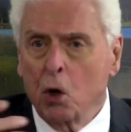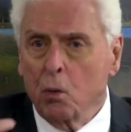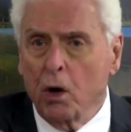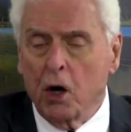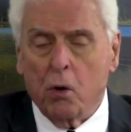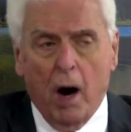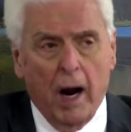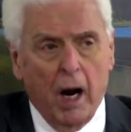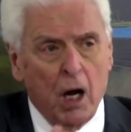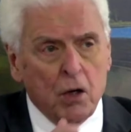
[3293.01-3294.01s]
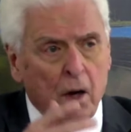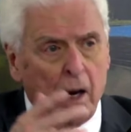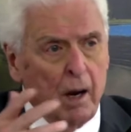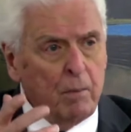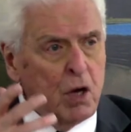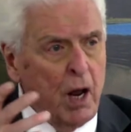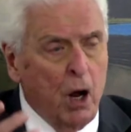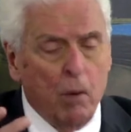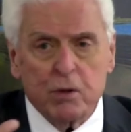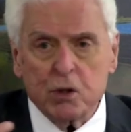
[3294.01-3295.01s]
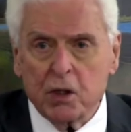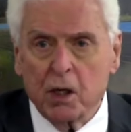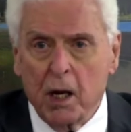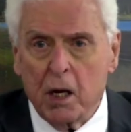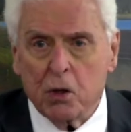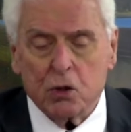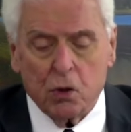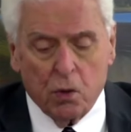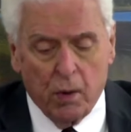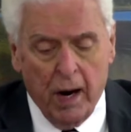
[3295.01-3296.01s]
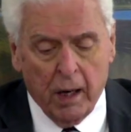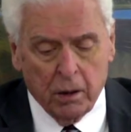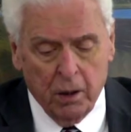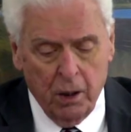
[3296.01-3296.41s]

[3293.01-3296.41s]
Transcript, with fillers: We cry out to him to help us and lead us, correct?